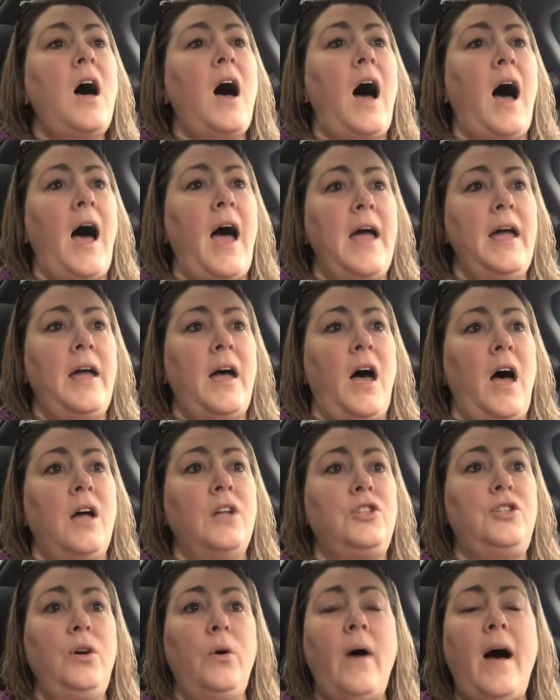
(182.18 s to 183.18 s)
I
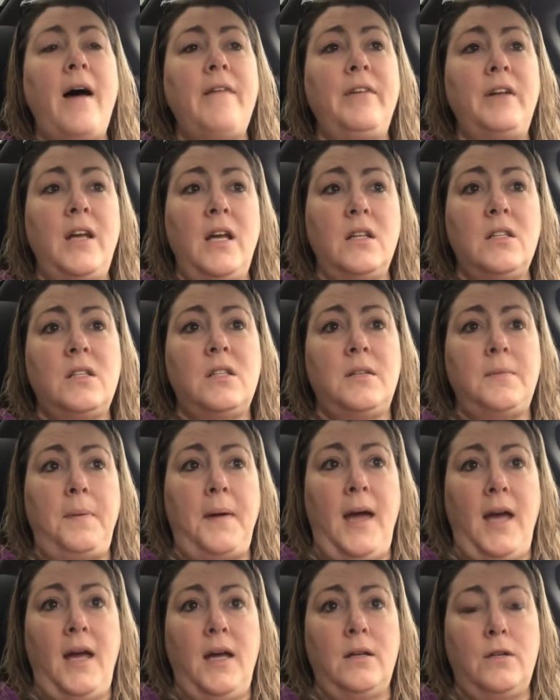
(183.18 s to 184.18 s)
do have an Insta
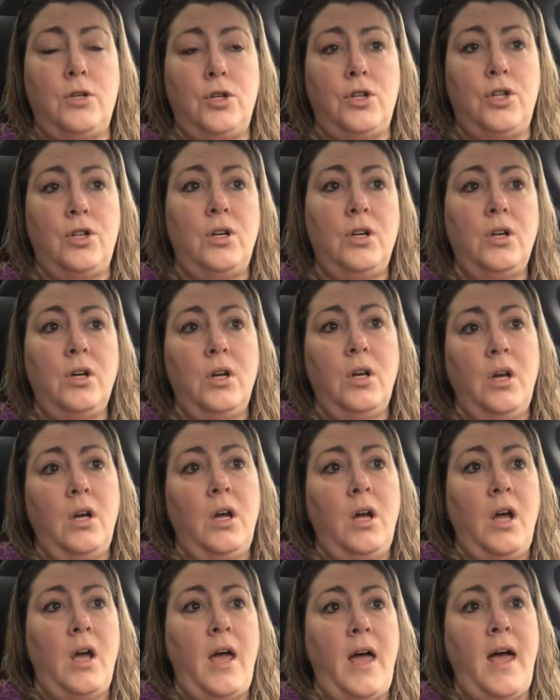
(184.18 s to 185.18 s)
page,
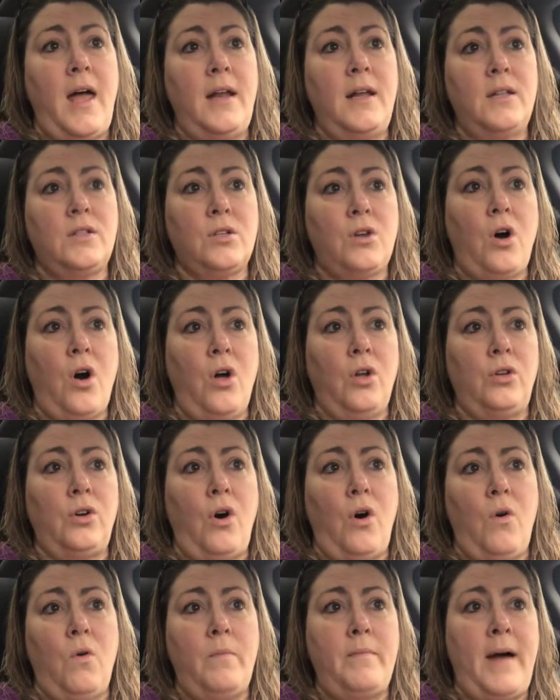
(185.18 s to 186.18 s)
and it's called
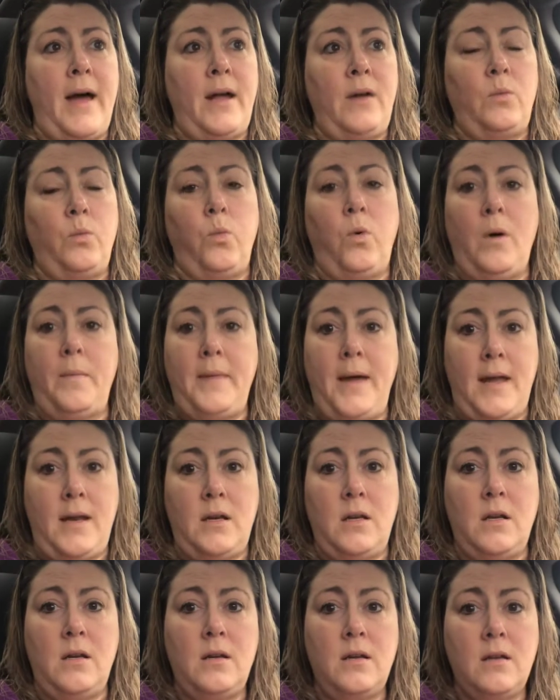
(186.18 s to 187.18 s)
OMAD
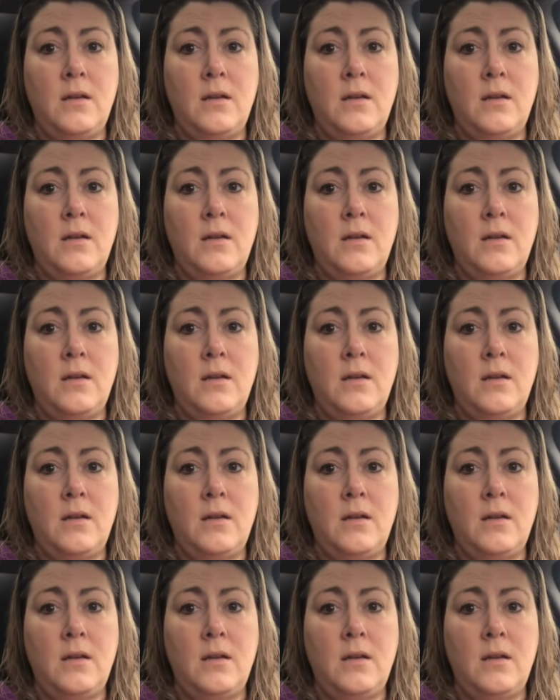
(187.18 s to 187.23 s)
Woman.